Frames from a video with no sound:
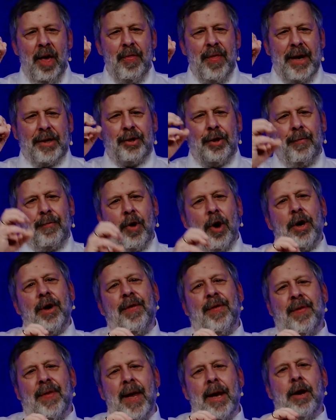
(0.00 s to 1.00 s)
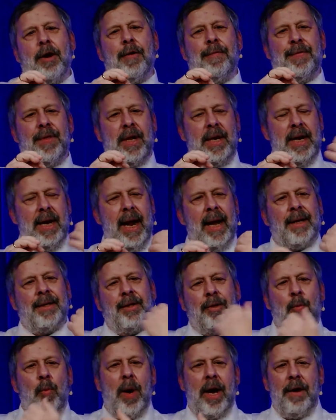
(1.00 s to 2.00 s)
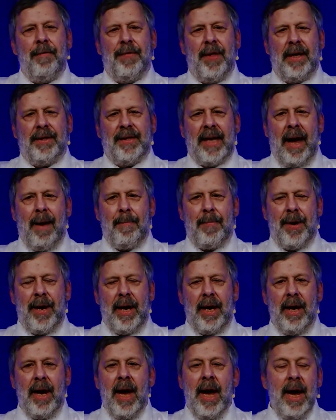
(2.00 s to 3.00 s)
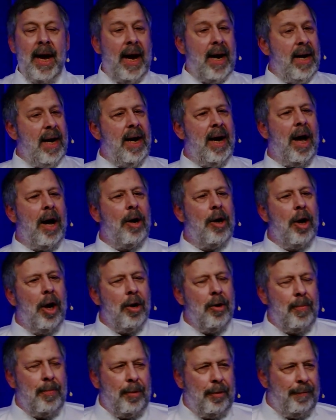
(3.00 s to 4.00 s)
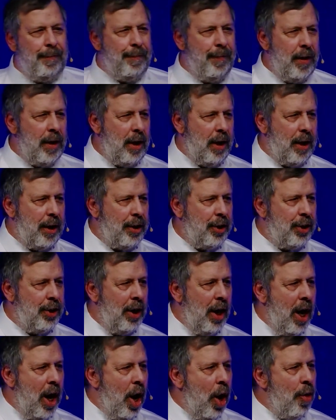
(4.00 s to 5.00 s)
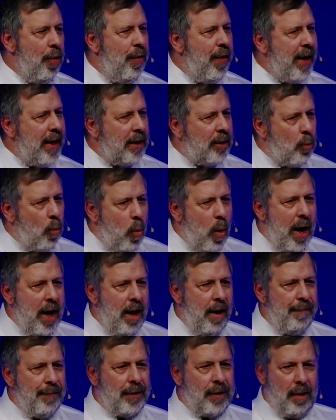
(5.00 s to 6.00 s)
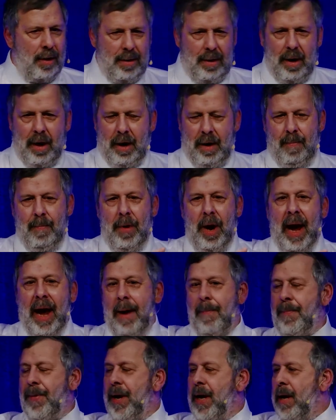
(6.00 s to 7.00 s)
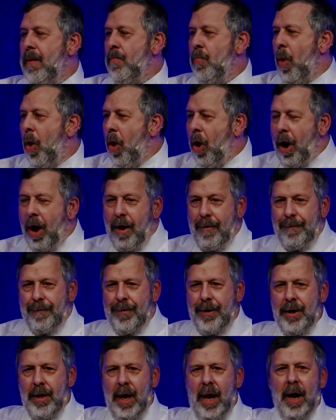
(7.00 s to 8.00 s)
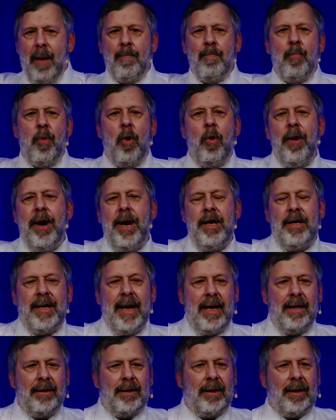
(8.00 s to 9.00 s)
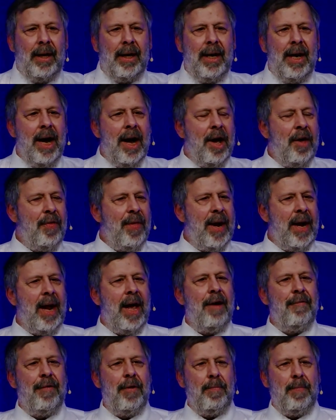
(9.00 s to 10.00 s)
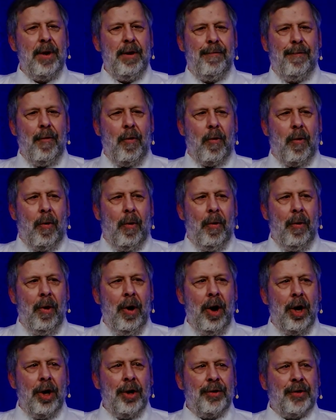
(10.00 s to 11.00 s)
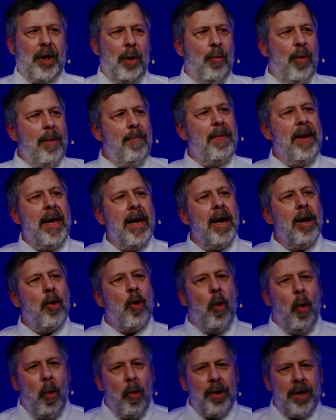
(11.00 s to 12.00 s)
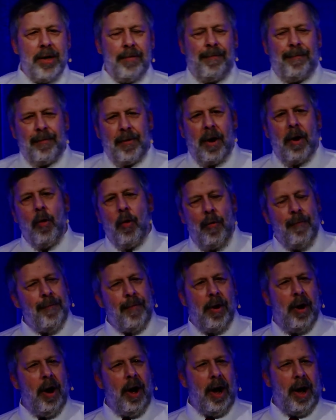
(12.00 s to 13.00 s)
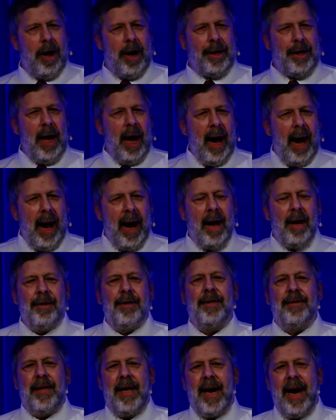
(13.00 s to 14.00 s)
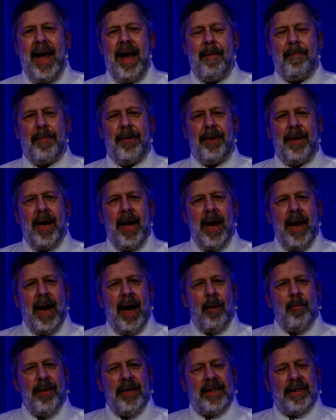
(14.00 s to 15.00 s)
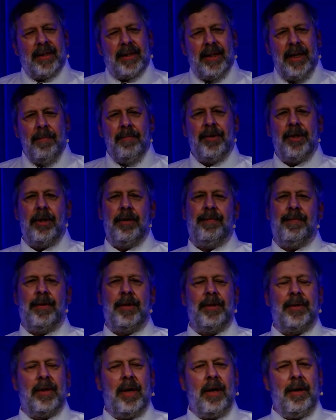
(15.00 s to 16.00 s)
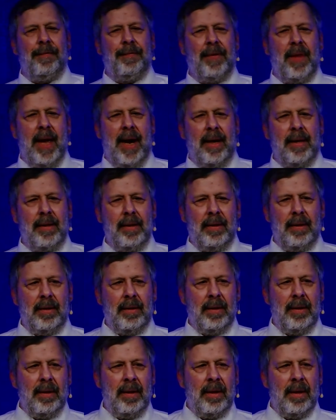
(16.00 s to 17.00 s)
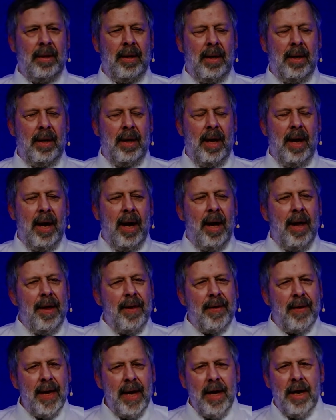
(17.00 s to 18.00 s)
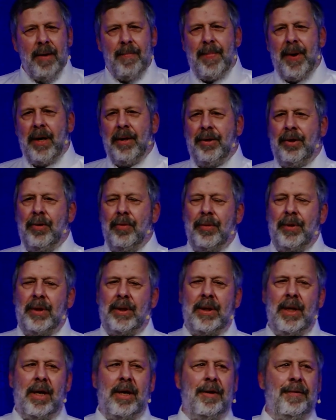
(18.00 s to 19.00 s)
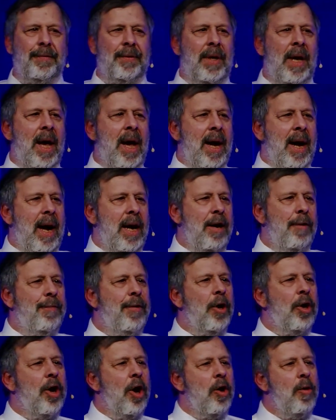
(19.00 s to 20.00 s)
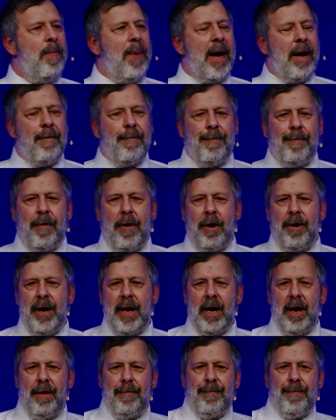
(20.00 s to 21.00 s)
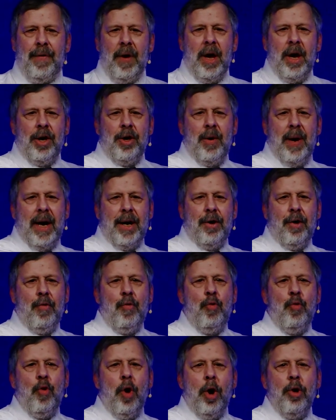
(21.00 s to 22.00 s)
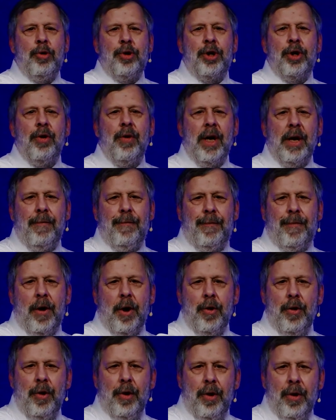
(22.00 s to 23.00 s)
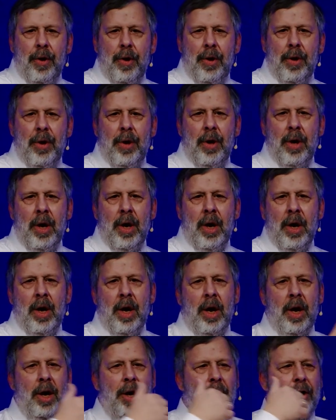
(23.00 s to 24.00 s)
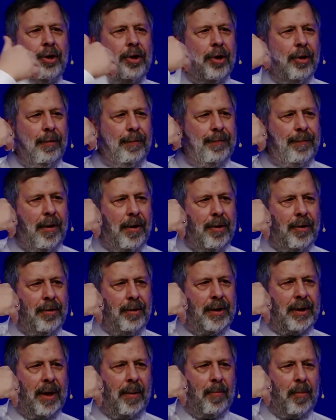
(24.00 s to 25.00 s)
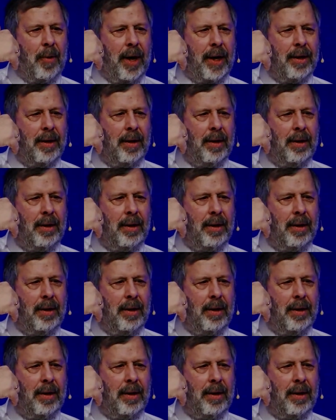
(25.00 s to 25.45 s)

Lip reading: That you've got to think of the next wave that's happening. And in our global village, these waves are happening more often, more intensely than ever before. So we're being caught off guard. How does that happen? And we seem to have resolved that. Think about yourselves, and if you go back far enough, you had a rotary phone to phone someone.